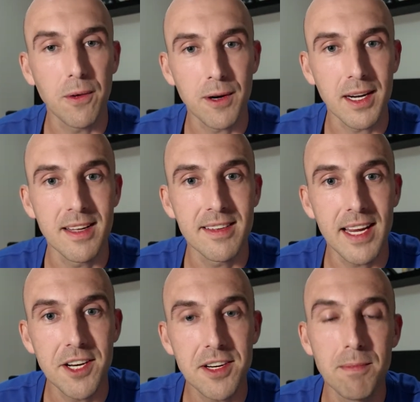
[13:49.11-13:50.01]

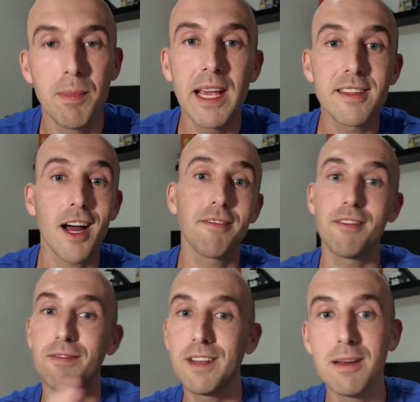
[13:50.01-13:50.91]
organization based off of
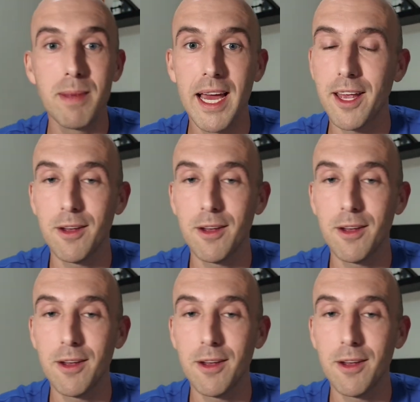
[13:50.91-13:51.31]
feedback